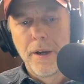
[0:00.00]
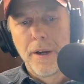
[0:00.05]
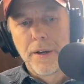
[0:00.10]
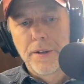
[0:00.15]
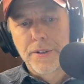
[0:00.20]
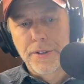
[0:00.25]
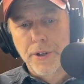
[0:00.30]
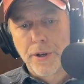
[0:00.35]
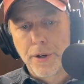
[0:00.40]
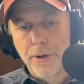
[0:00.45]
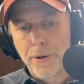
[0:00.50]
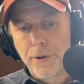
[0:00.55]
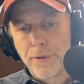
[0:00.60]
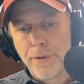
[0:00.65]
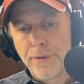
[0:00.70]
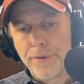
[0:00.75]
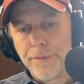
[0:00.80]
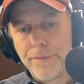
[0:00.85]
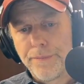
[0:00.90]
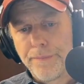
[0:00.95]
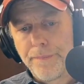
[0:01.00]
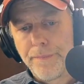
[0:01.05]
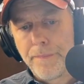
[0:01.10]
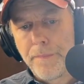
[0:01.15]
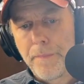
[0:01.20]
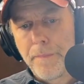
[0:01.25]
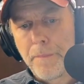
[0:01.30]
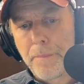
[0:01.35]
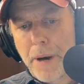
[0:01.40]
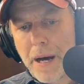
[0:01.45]
so
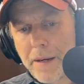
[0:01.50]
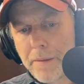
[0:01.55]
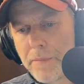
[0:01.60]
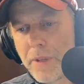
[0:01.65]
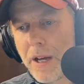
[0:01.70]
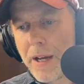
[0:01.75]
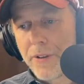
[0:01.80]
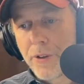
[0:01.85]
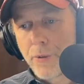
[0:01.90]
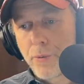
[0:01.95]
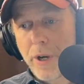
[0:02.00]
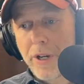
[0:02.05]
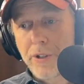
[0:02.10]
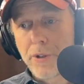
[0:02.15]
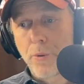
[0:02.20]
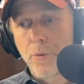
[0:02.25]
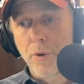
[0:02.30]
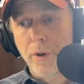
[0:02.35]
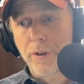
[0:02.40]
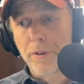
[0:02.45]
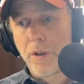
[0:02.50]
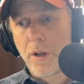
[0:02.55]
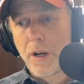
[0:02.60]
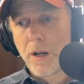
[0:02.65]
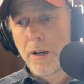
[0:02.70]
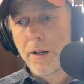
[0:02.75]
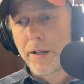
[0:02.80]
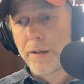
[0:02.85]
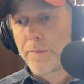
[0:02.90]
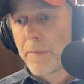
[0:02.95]
bottom line the right to work
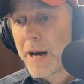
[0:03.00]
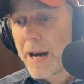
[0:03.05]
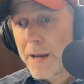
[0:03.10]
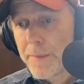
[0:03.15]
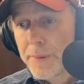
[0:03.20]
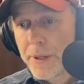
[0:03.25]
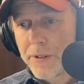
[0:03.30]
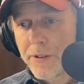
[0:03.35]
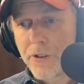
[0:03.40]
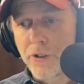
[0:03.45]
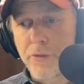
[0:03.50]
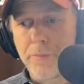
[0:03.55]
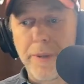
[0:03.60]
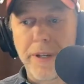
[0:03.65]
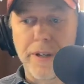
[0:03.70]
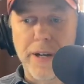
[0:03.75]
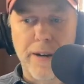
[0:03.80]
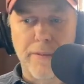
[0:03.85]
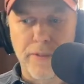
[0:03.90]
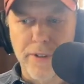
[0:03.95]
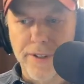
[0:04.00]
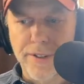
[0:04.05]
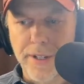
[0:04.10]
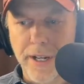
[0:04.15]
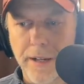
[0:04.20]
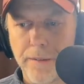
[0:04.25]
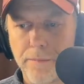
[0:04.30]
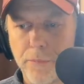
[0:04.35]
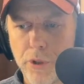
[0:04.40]
law in my opinion should be in every state